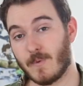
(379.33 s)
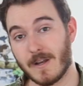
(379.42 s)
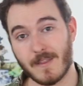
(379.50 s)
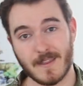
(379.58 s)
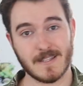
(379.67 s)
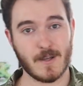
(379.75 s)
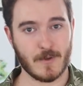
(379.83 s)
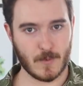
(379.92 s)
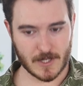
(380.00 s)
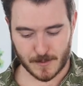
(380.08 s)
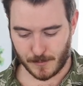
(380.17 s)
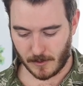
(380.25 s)
One of the things I want to
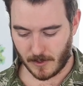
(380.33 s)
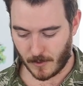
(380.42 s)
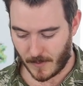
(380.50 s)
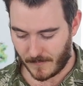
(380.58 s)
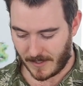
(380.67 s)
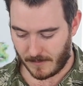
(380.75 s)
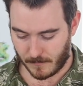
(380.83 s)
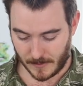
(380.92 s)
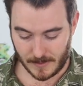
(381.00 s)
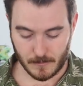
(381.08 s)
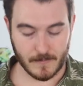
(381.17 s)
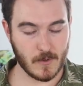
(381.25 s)
explore when we
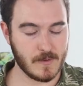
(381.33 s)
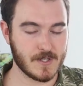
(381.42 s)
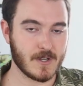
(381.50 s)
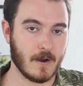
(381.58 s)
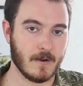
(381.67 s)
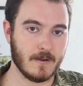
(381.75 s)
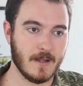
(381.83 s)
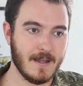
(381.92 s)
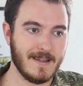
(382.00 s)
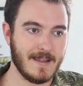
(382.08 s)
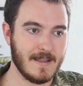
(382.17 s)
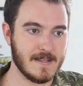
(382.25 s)
really review this card
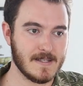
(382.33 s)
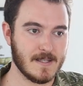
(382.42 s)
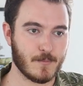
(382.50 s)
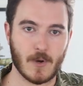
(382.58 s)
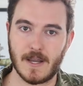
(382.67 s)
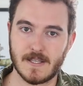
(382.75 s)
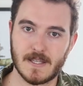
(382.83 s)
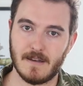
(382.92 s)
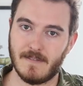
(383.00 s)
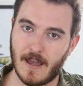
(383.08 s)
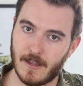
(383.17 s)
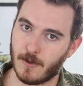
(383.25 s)
is the price and
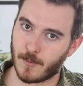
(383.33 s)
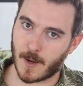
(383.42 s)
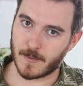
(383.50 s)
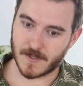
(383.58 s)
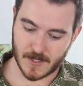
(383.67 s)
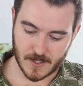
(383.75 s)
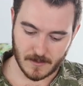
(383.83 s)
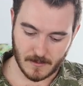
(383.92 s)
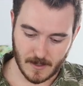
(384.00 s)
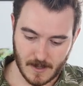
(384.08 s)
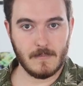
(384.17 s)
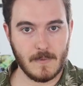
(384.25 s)
value proposition.
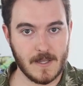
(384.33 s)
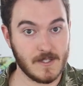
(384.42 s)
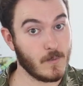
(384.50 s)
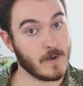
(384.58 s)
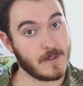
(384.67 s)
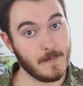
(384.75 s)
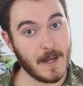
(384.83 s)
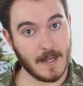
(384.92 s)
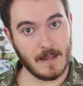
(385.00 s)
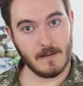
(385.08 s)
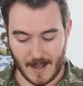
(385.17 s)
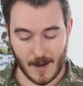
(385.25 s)
Is it worth the
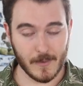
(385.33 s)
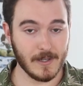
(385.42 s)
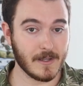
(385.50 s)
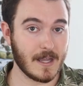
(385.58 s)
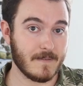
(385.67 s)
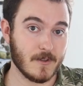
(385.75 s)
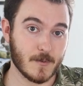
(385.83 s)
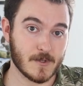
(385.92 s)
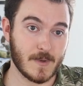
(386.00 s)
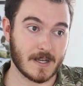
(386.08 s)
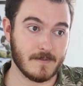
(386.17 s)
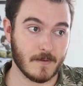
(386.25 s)
money? I want to look at it from the
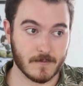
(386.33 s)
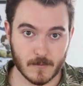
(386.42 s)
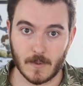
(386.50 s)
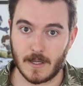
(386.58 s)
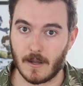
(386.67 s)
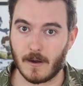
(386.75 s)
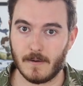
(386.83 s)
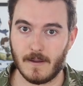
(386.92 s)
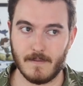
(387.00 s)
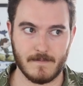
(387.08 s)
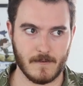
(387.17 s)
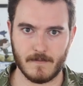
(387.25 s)
perspective of 3D art
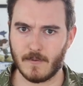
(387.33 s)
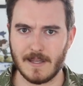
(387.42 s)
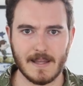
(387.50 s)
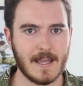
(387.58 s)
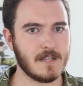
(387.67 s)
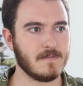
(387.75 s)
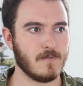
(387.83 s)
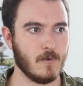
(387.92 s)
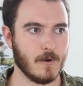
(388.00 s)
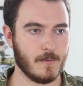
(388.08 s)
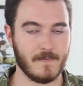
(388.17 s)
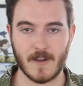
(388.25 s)
and for freelance,
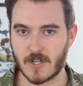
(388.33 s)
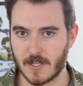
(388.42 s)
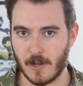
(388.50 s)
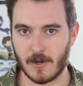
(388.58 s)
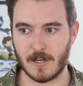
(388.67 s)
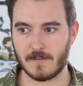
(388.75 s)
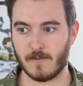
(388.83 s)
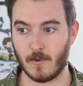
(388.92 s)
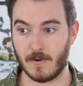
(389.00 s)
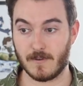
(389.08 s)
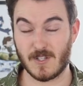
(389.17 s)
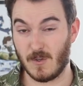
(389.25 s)
for professional artists,
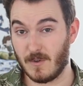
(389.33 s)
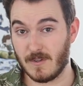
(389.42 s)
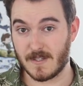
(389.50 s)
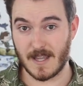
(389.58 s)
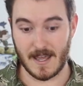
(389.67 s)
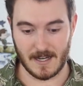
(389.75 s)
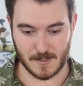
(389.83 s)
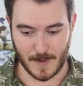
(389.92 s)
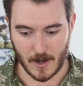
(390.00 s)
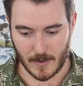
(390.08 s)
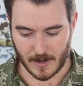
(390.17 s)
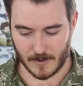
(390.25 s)
for students and
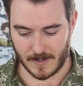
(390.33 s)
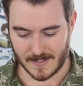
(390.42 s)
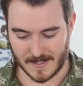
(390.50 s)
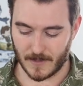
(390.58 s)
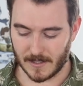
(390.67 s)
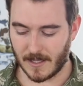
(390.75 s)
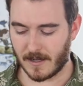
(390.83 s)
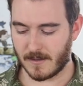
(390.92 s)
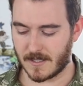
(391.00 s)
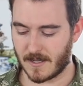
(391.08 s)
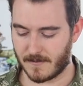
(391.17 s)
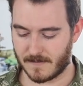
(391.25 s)
aspiring artists. A lot of the
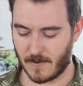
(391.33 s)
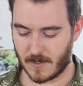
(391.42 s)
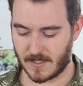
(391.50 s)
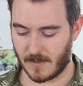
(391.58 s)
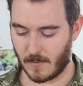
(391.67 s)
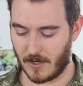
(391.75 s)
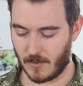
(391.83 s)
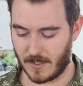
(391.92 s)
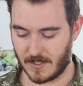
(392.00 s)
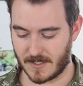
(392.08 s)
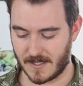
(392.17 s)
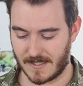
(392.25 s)
stuff is focused on rendering
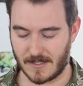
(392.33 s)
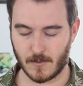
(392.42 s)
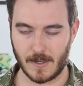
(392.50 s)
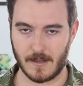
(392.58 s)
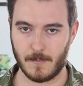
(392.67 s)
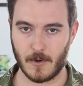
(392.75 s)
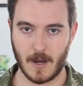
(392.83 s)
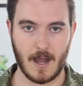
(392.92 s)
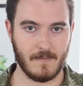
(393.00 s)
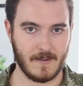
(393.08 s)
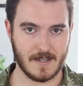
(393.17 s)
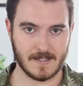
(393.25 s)
just because that's one of the more
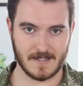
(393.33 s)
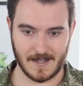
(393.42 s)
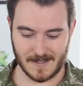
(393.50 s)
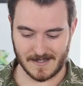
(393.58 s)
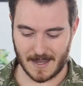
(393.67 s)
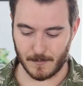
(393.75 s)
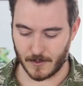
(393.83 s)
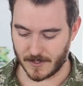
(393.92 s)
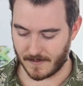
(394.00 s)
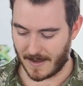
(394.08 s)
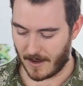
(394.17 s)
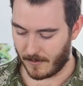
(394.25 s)
obvious examples
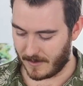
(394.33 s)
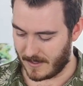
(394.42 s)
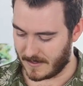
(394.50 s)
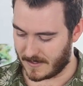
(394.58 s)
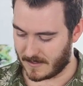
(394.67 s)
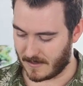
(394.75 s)
of how these